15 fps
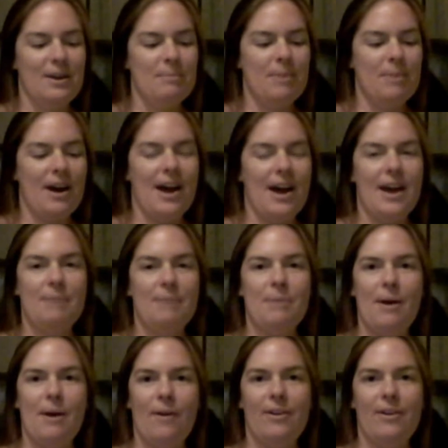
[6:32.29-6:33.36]
But I had my
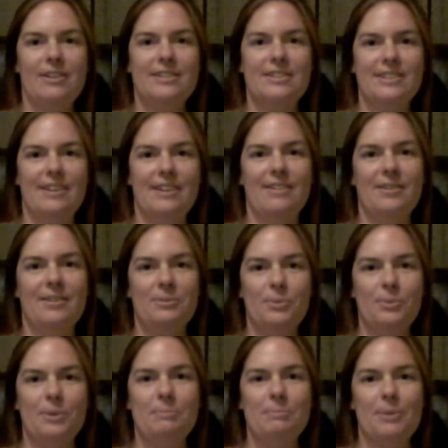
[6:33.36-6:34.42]
heart set on
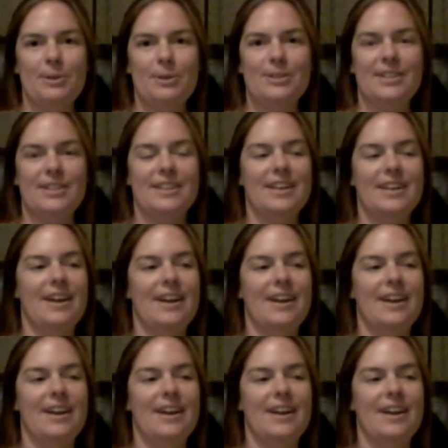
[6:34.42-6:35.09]
one person.